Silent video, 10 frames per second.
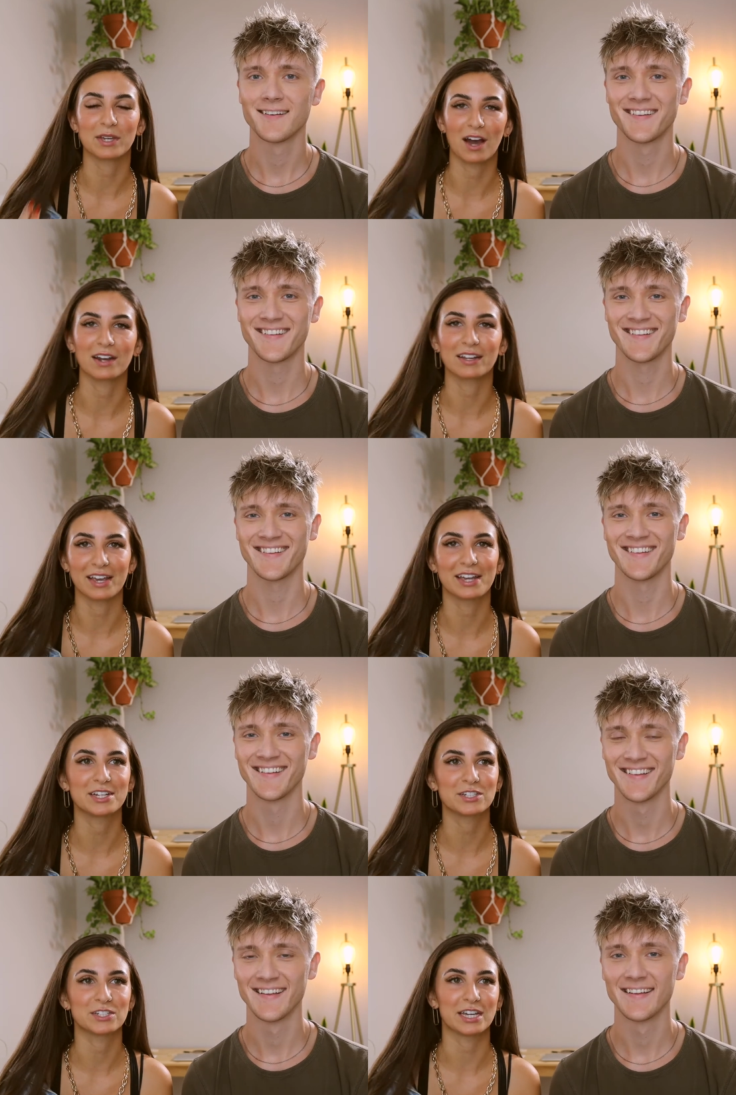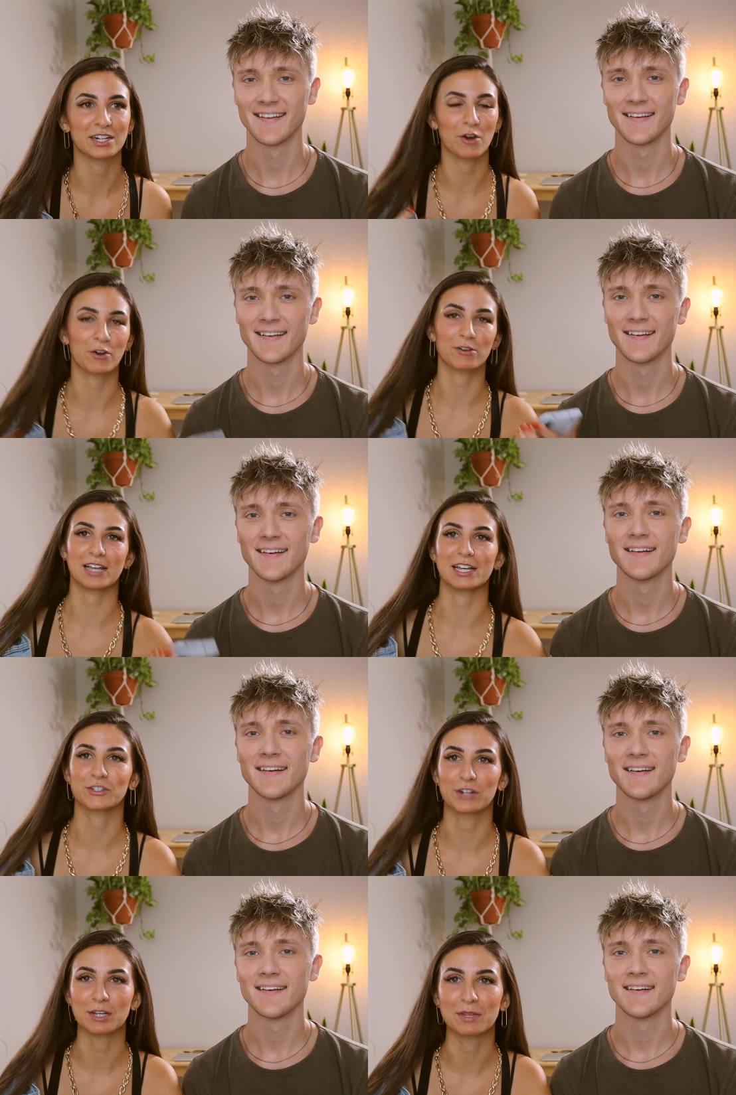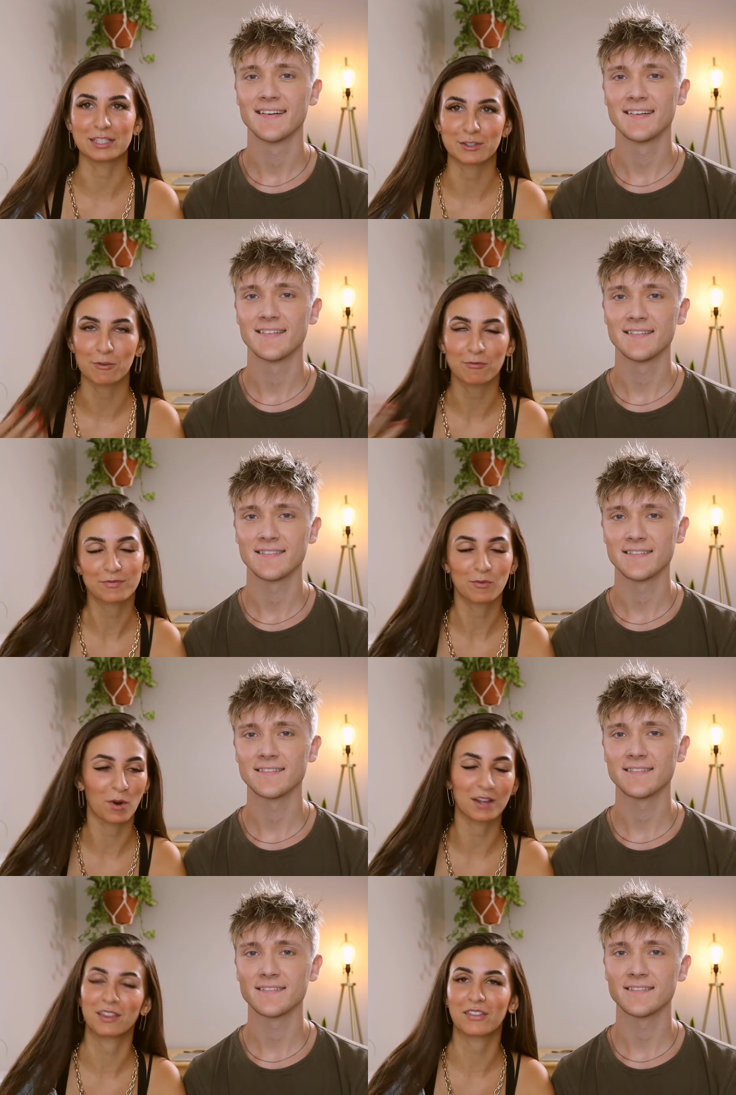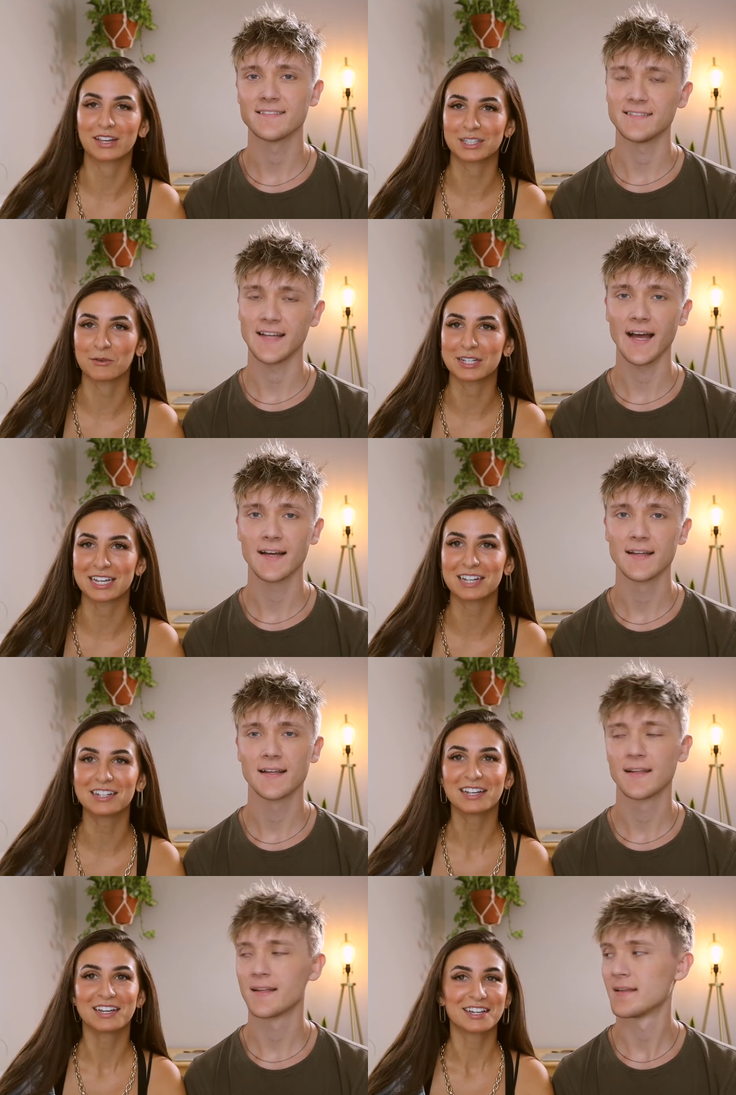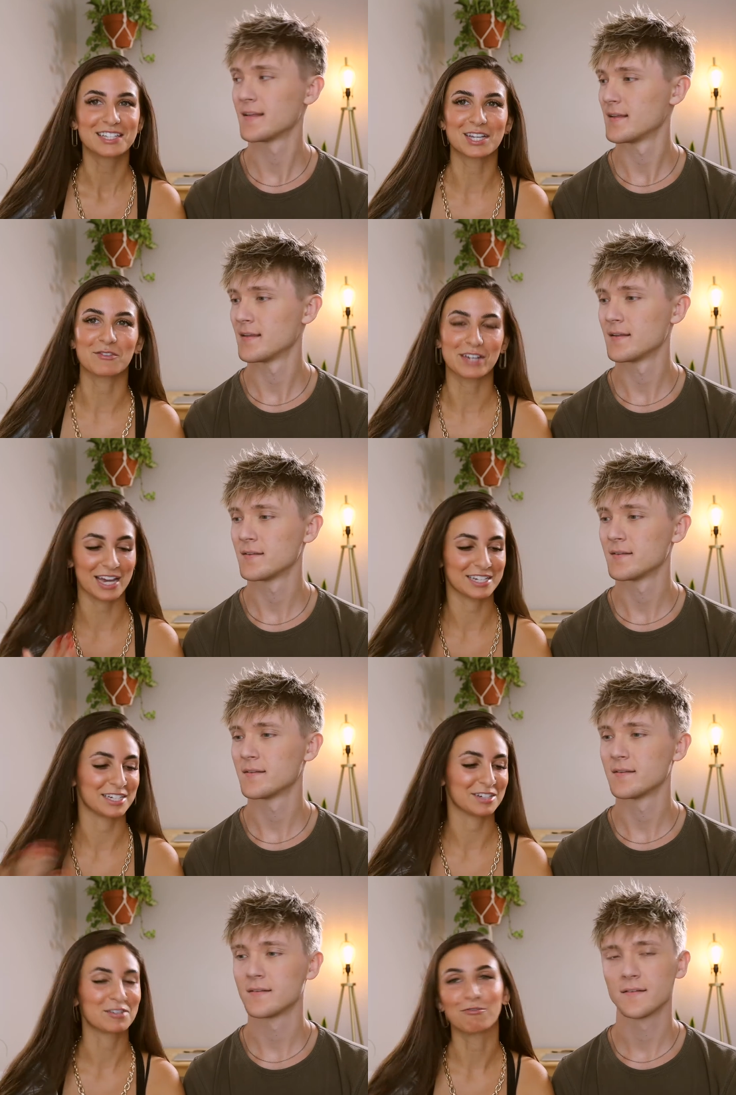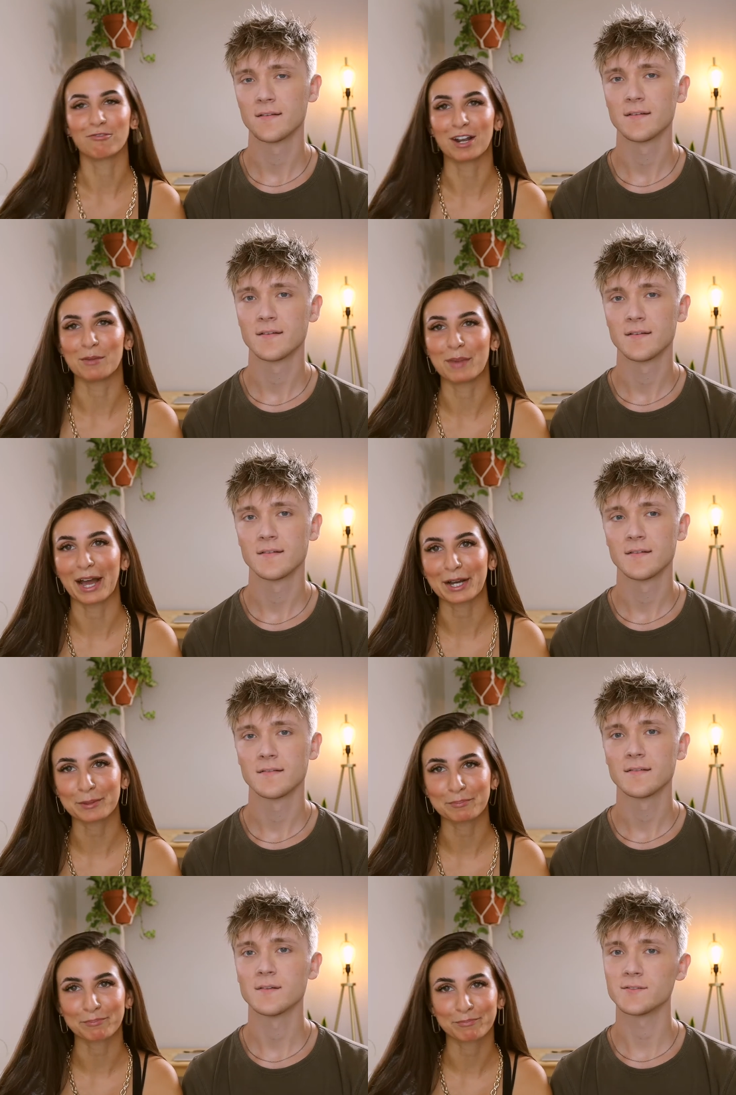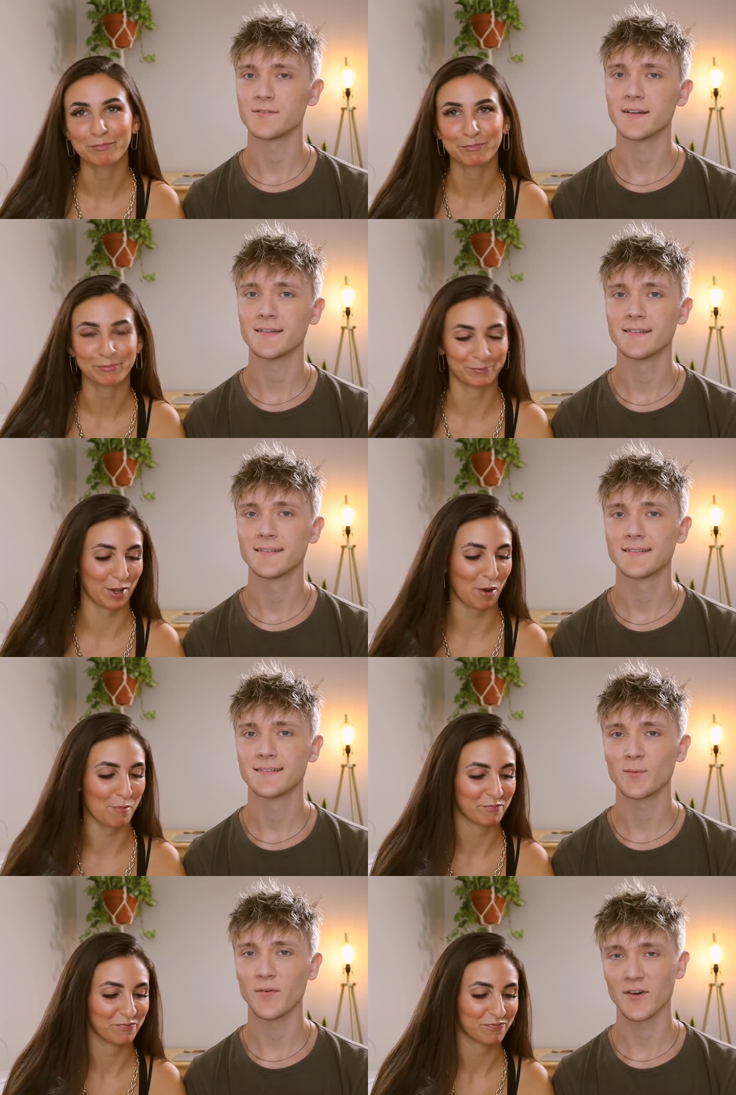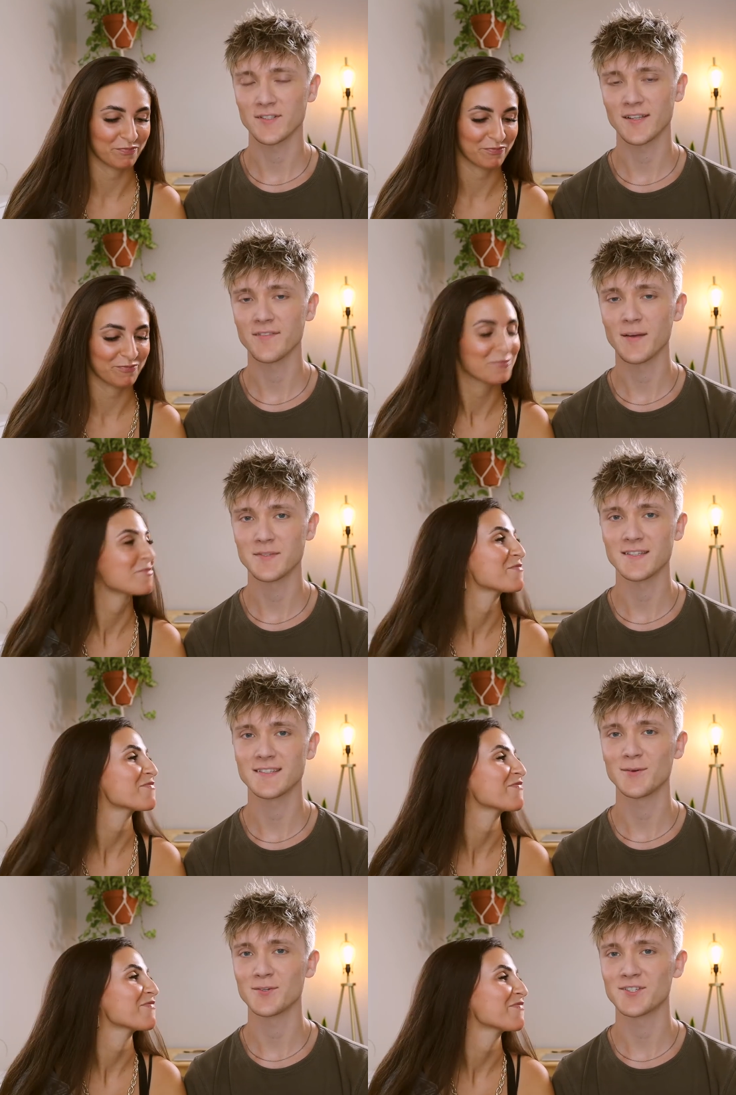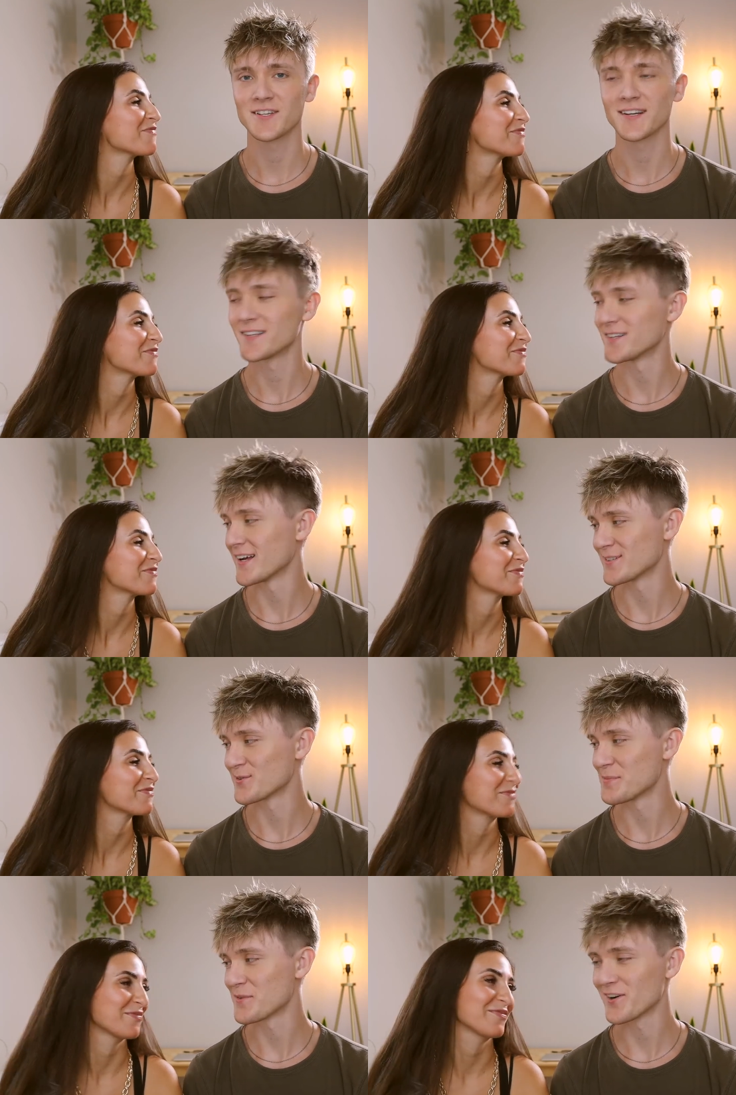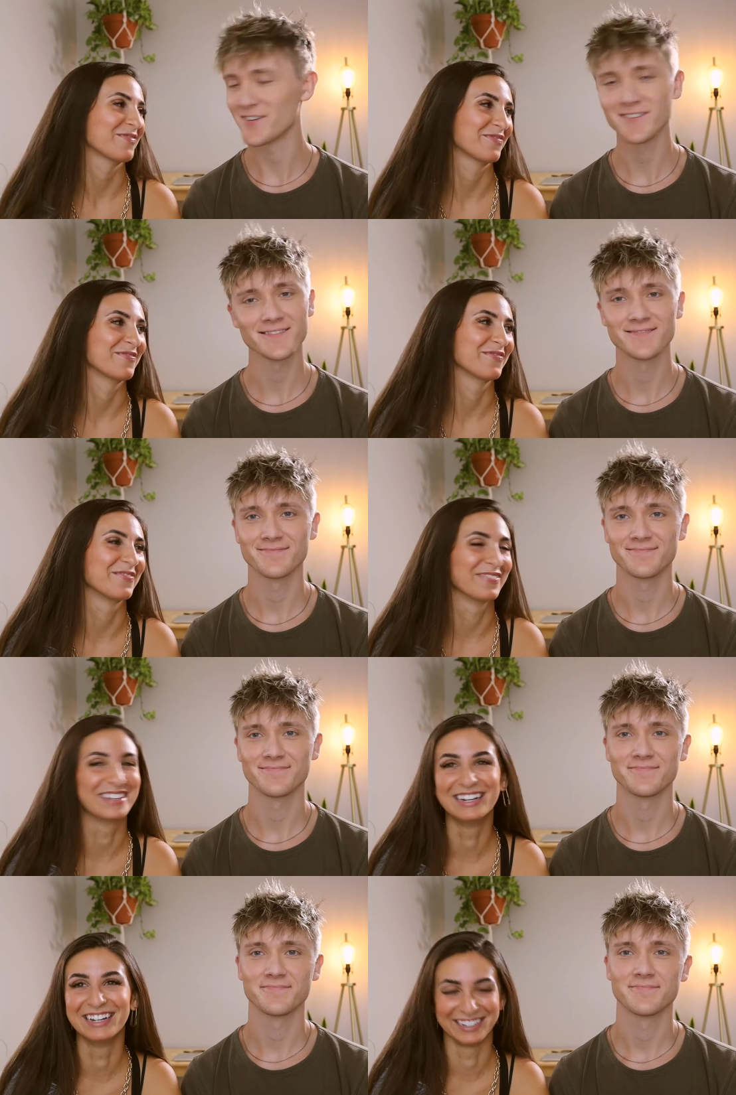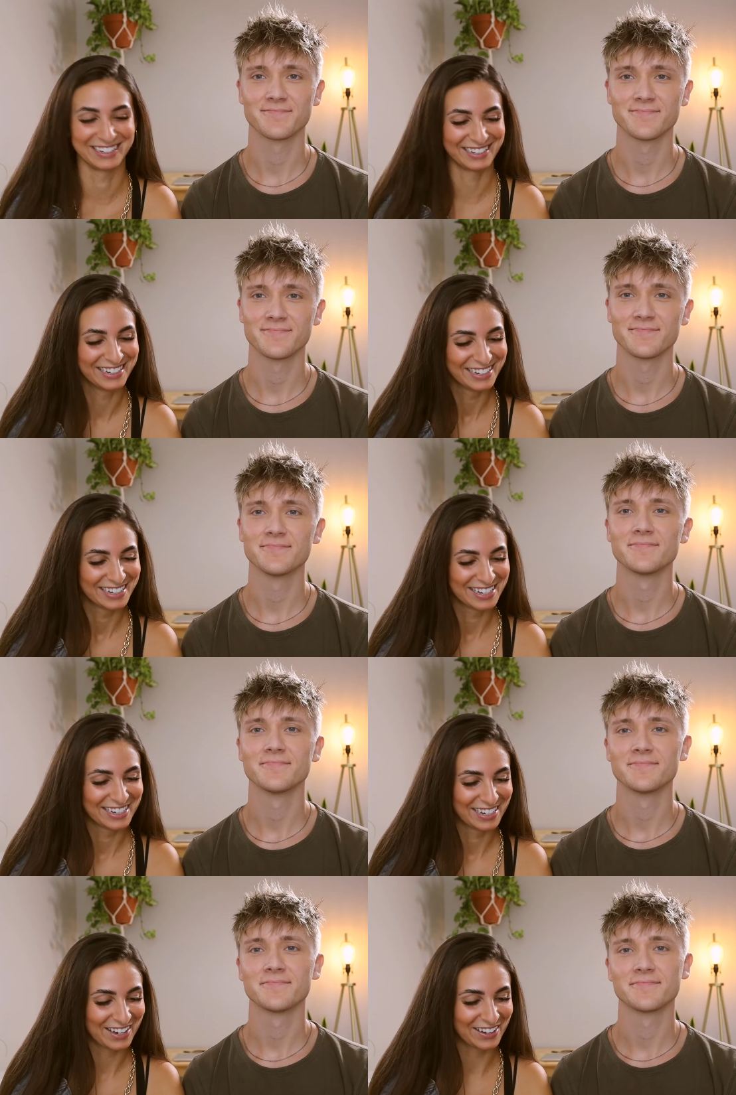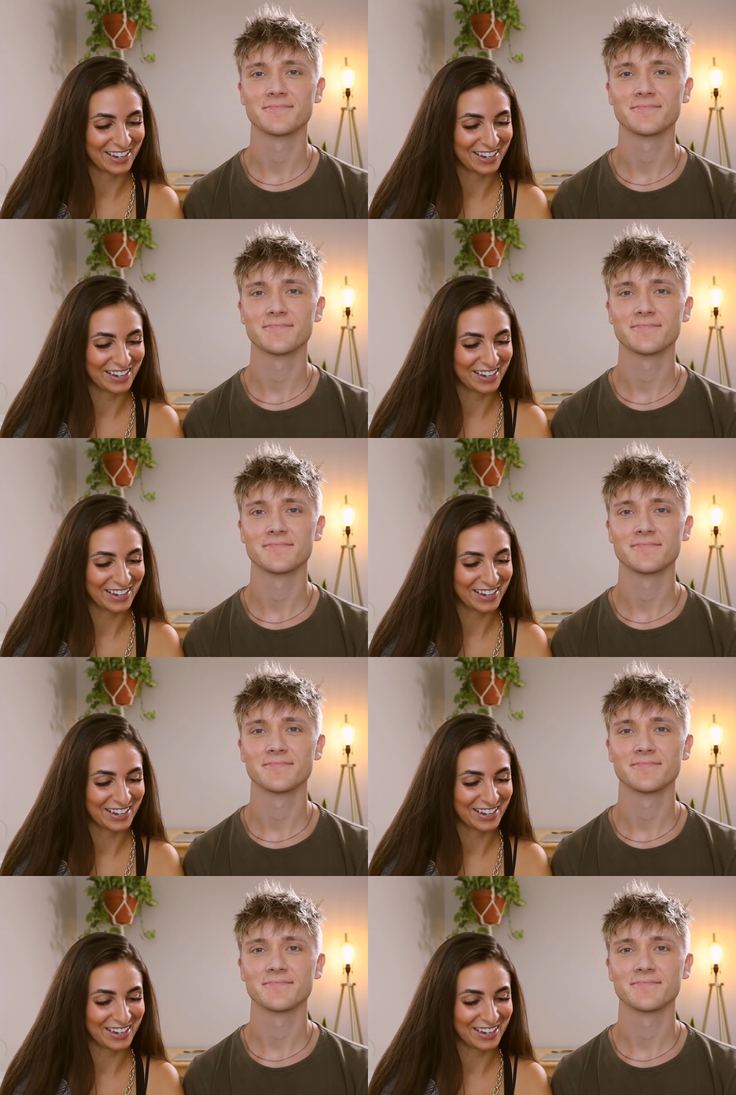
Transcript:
Speaker 1: we got engaged, and Coco's ice cream is one of the things that yeah. we did. So we had to run it back.
Speaker 2: It was fun. Yeah. We've always loved them since they were just like a little ice cream cart. Mm
Speaker 1: -hmm.